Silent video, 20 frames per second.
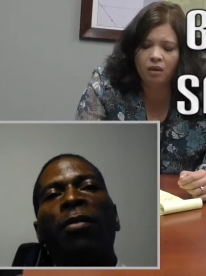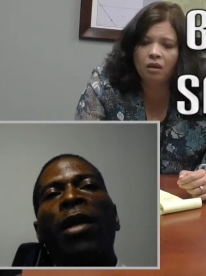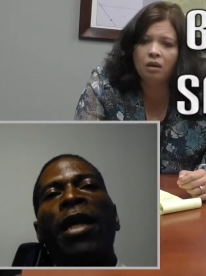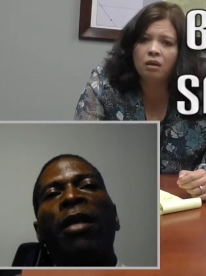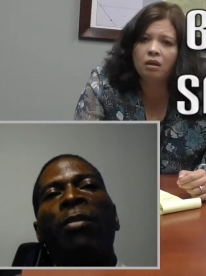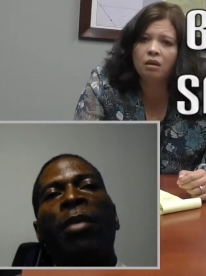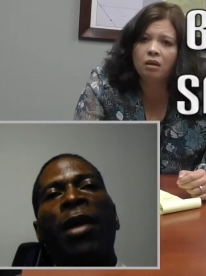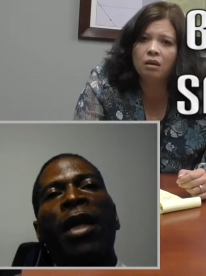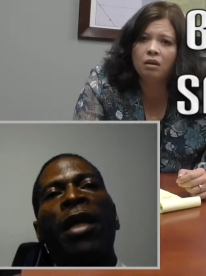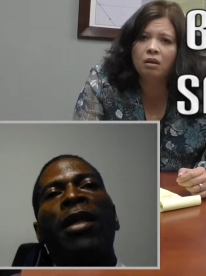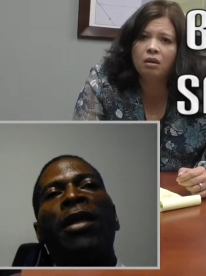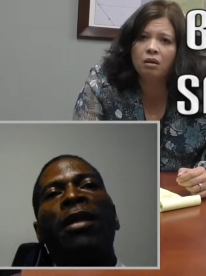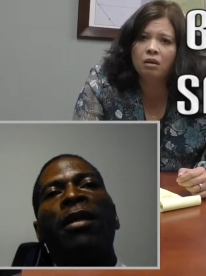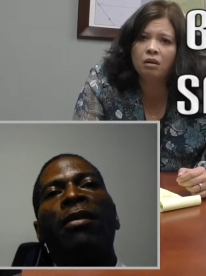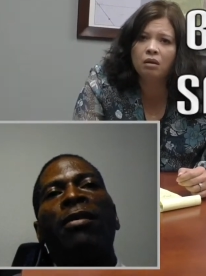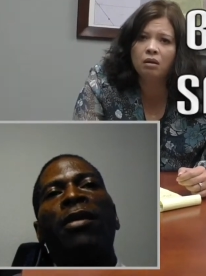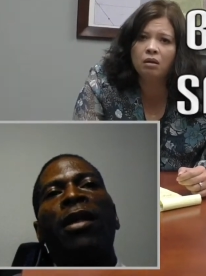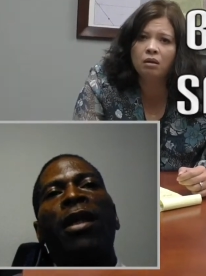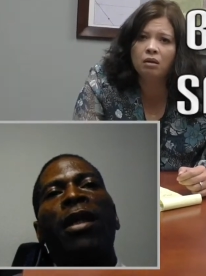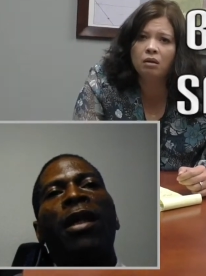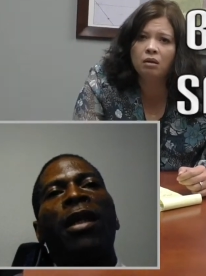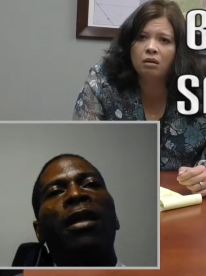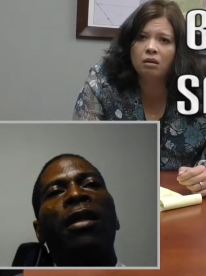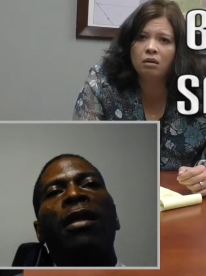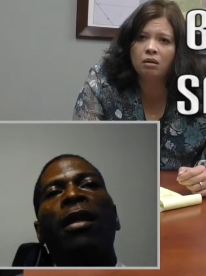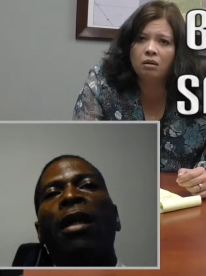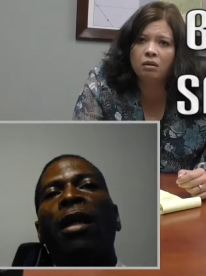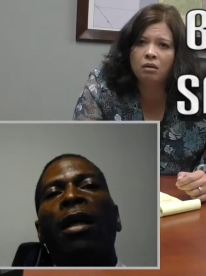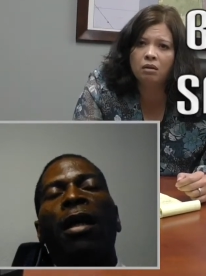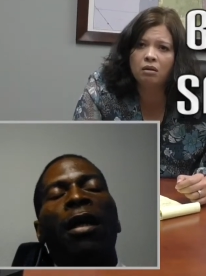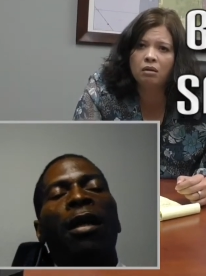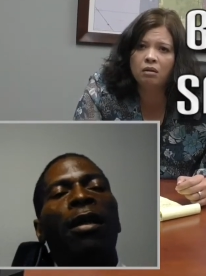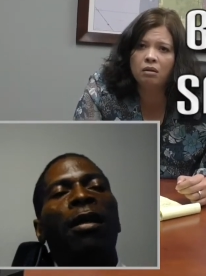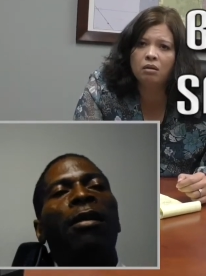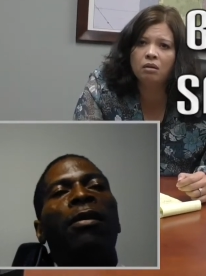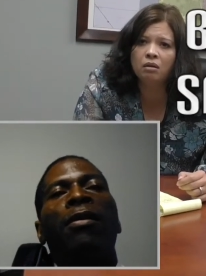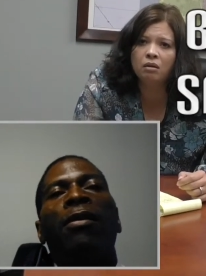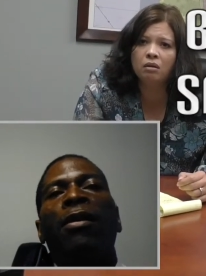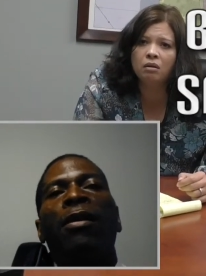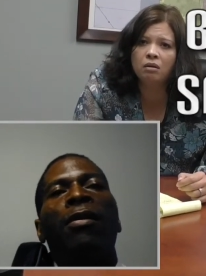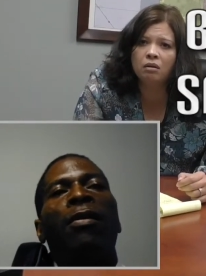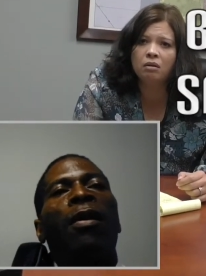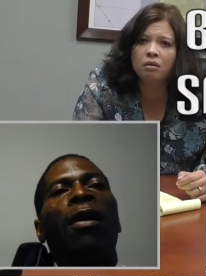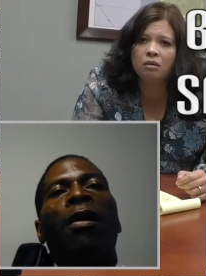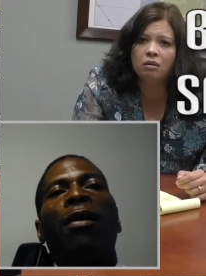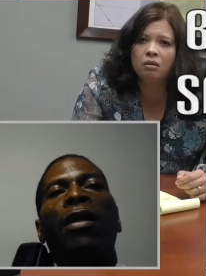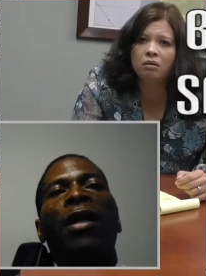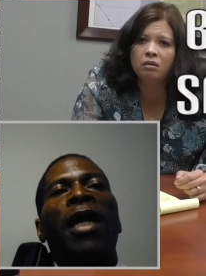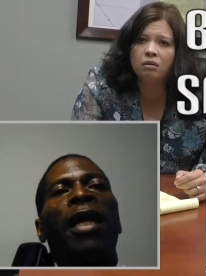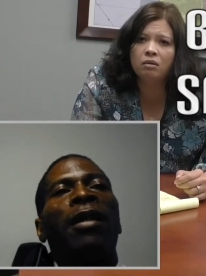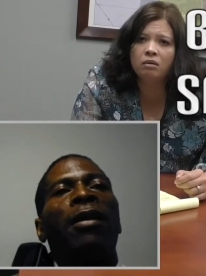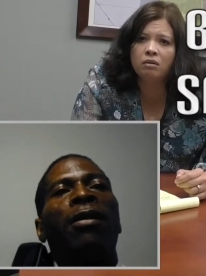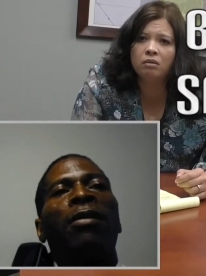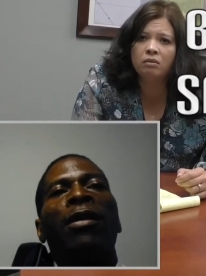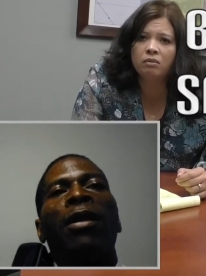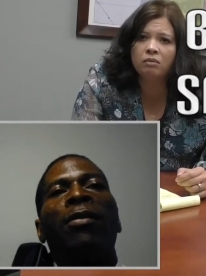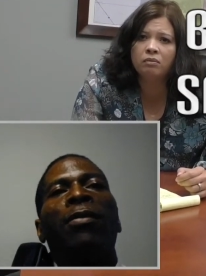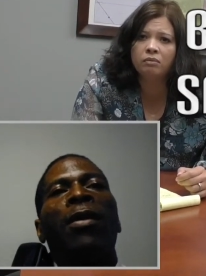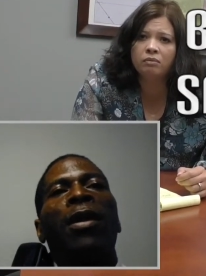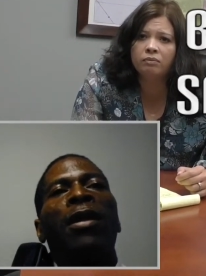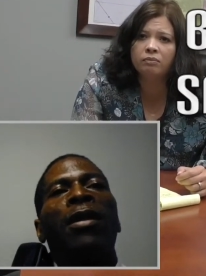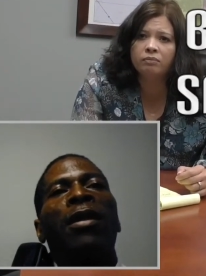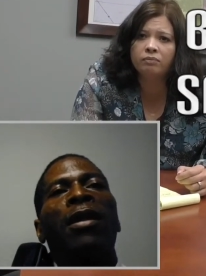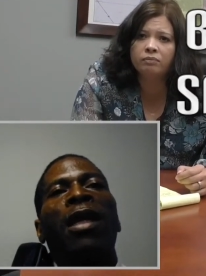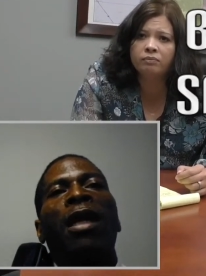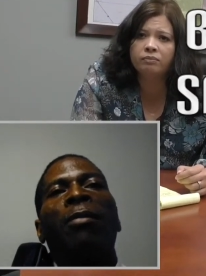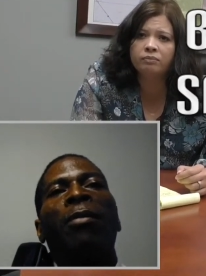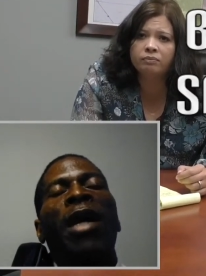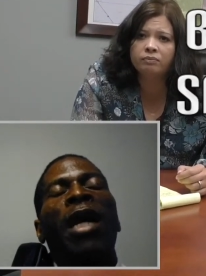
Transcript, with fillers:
Speaker 1: wait patiently, and you you are not the only ones that I'm